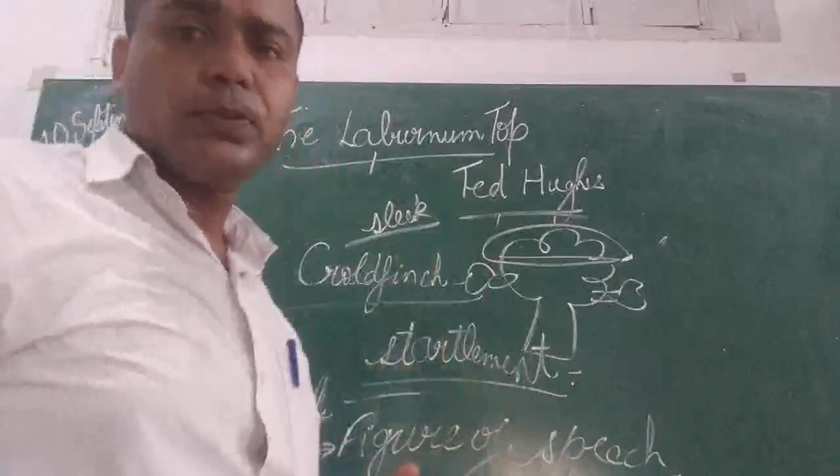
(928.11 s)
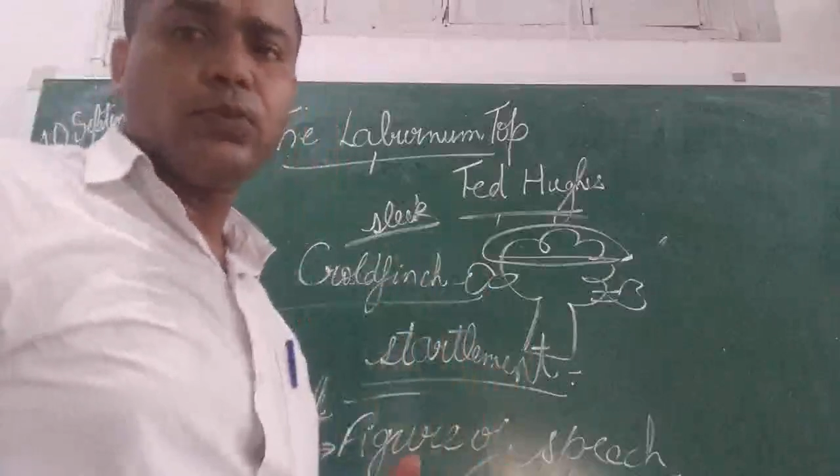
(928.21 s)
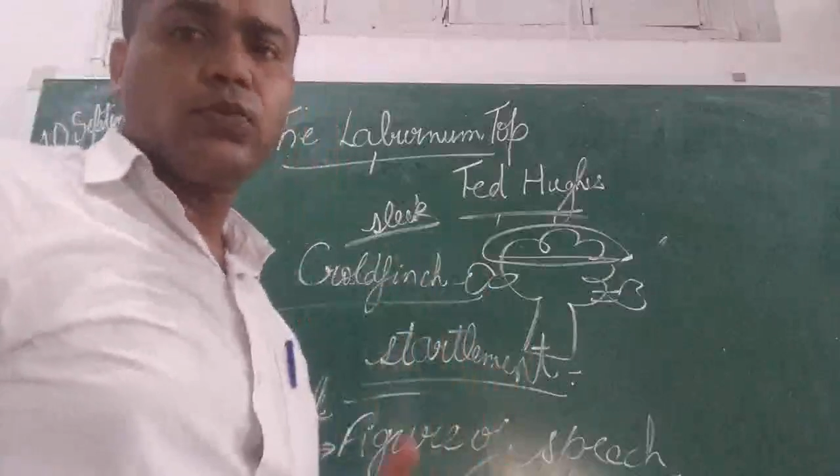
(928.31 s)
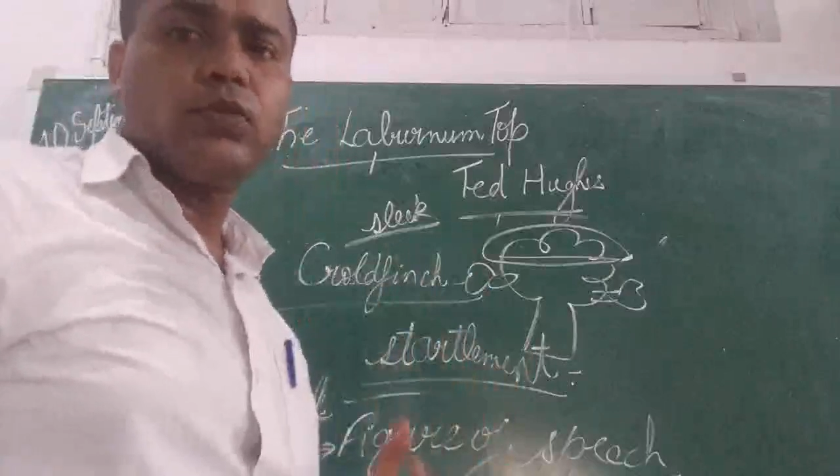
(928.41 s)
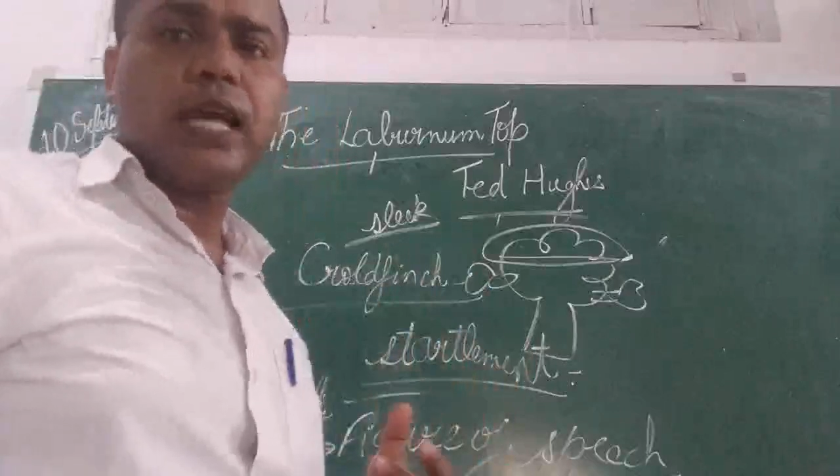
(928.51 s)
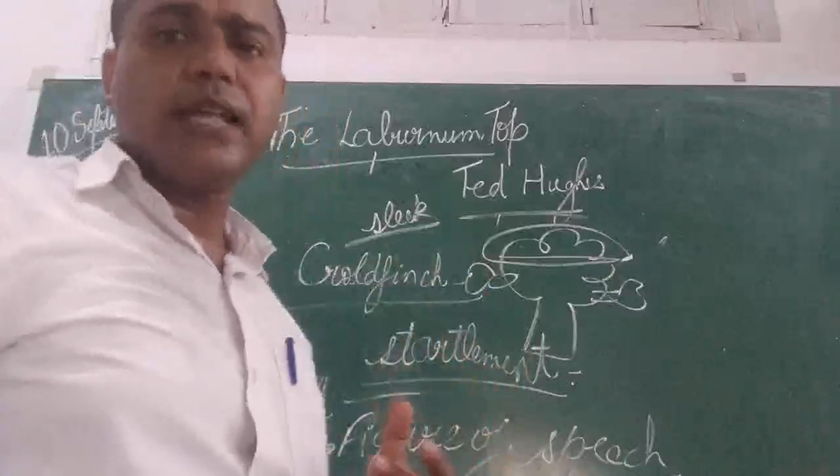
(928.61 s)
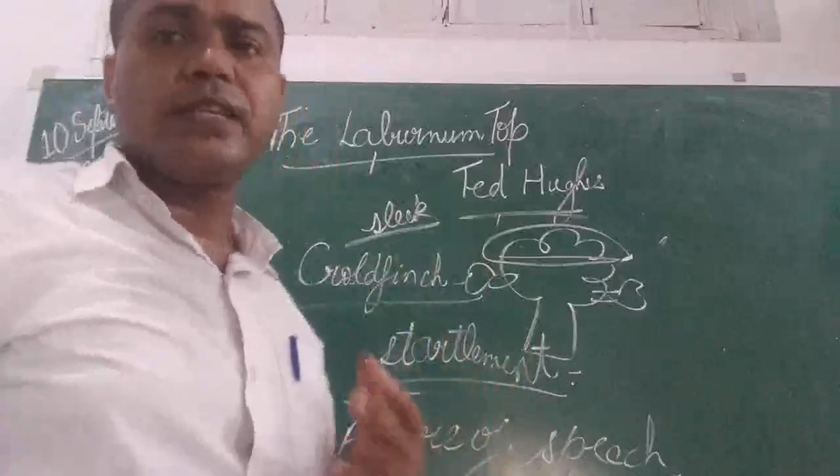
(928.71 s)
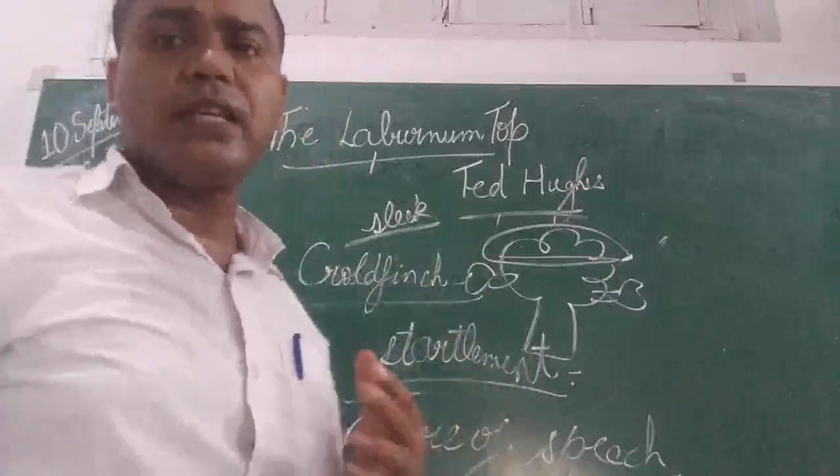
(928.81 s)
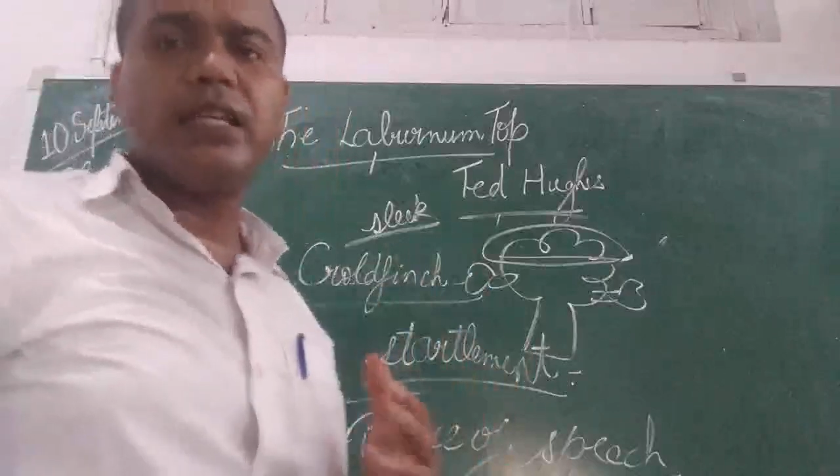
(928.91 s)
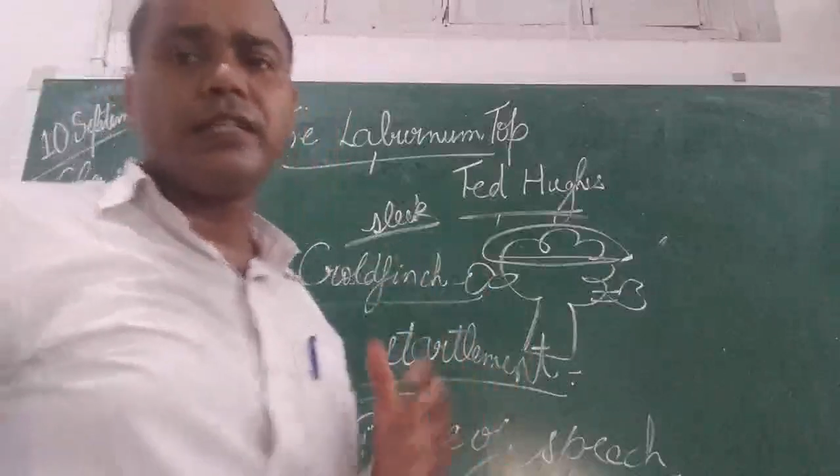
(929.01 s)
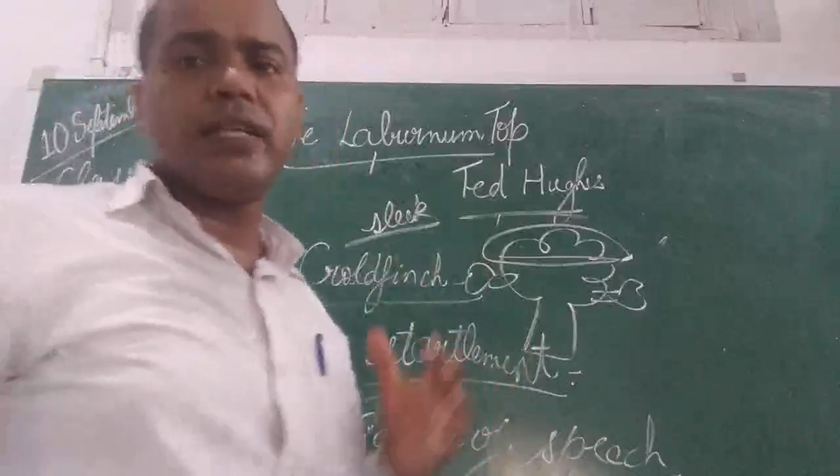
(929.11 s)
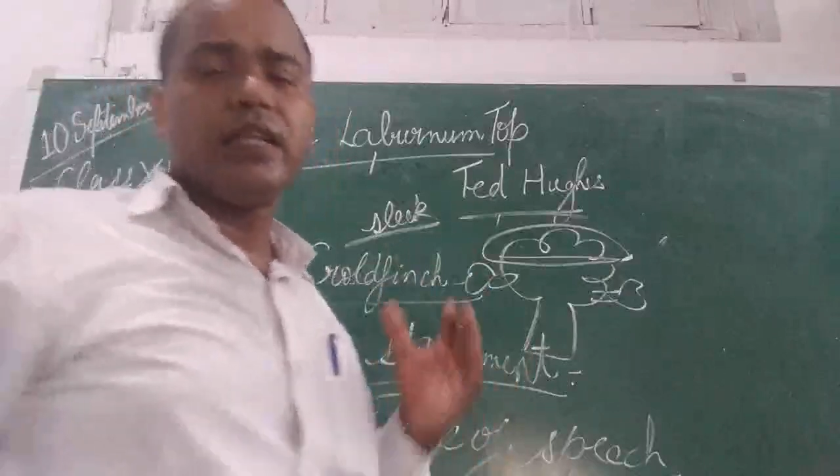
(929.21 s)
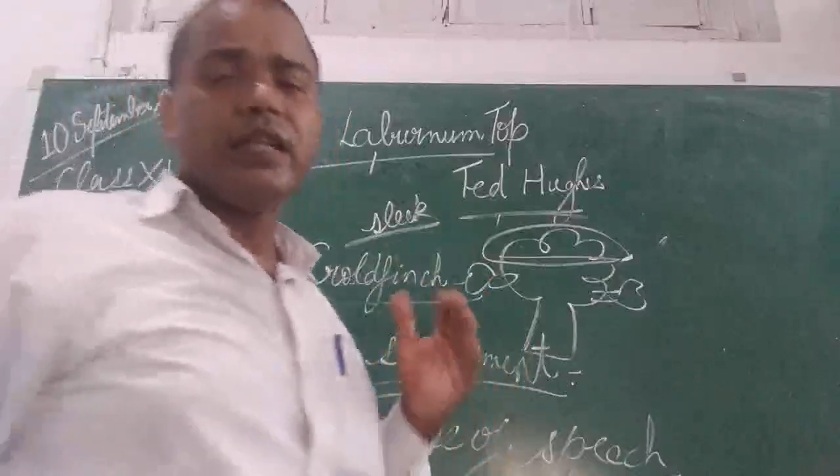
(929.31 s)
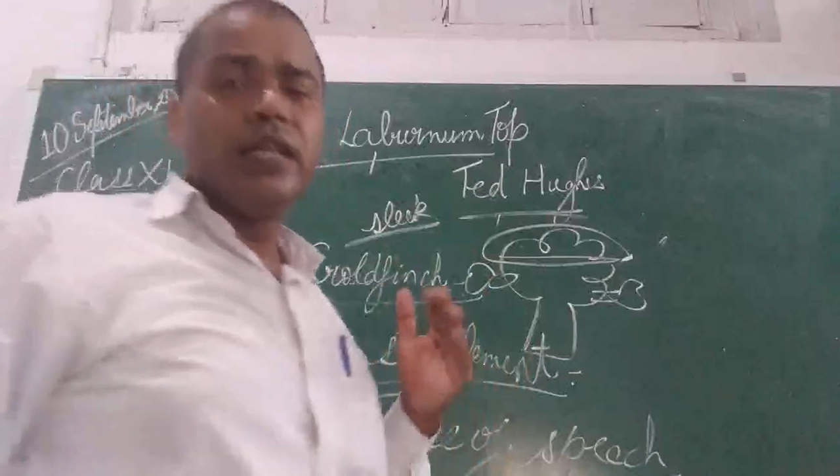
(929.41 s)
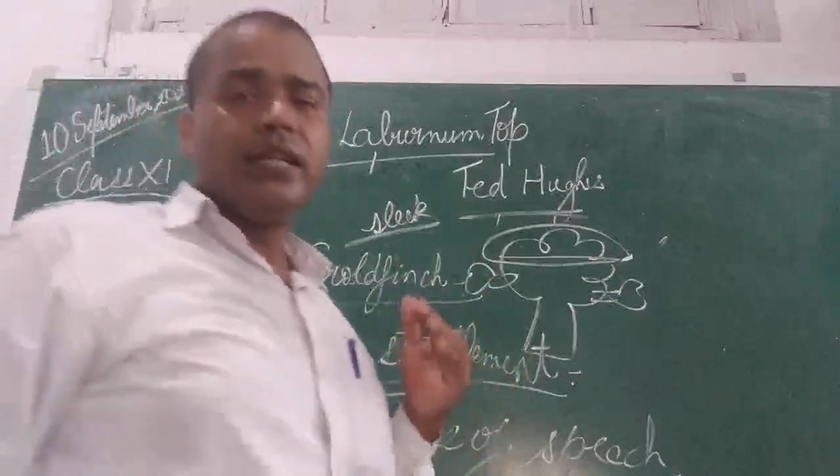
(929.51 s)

smooth as a lizard.